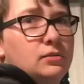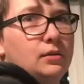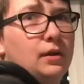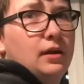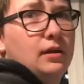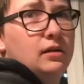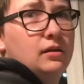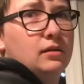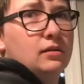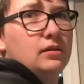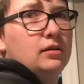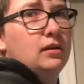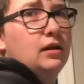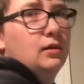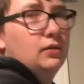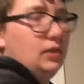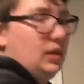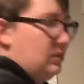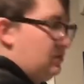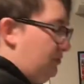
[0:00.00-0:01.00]
right? No.
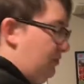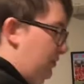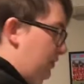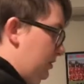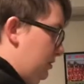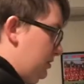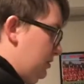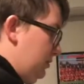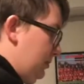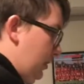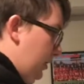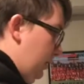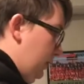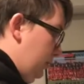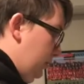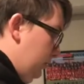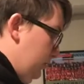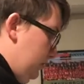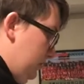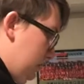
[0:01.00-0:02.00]
No, that's for tomorrow.
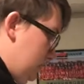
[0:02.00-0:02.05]
Or